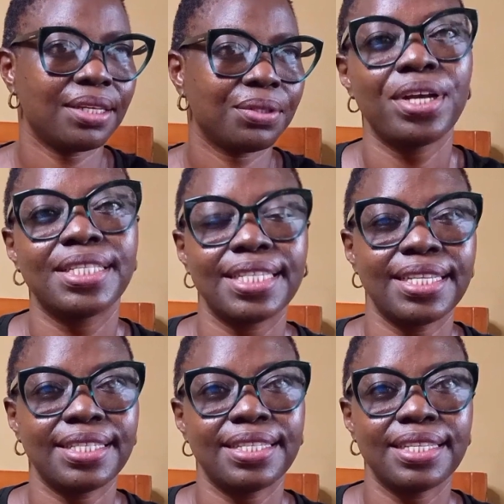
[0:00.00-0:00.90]
Point
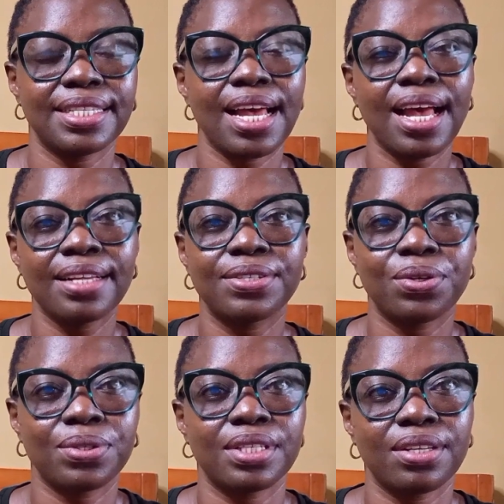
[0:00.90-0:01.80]
is this: ask
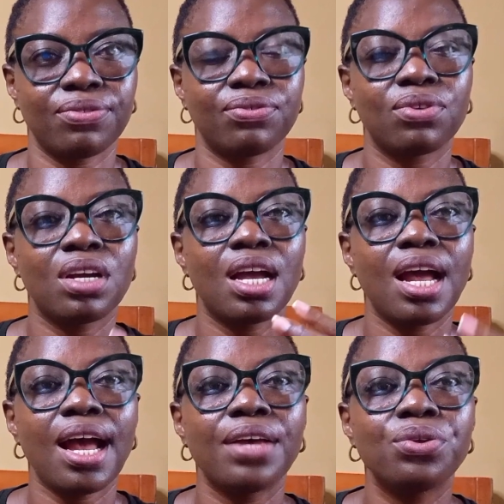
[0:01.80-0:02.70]
yourself,
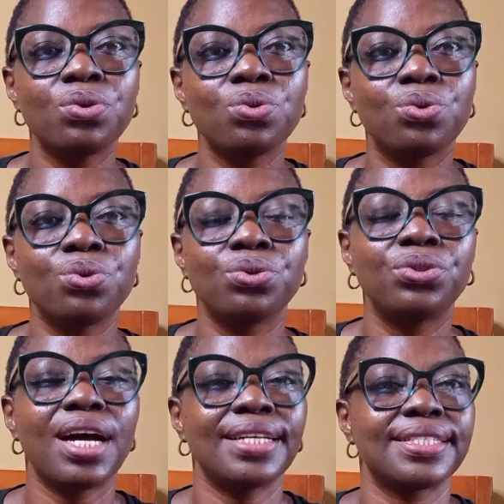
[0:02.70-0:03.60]
are you
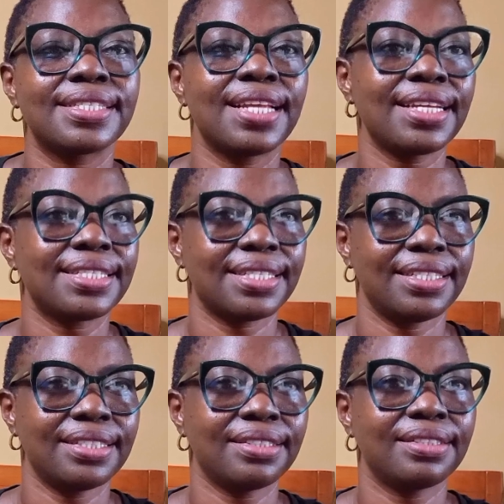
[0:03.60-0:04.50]
good at that
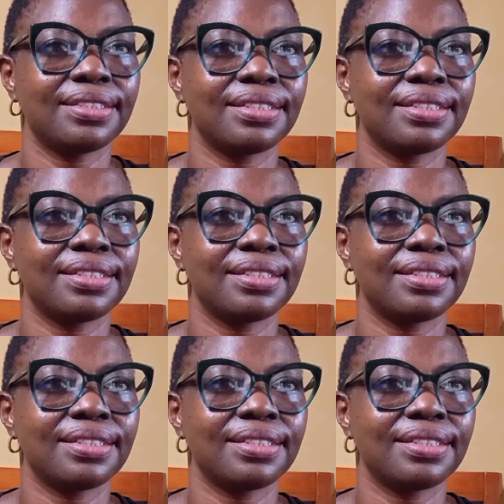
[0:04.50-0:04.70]
thing?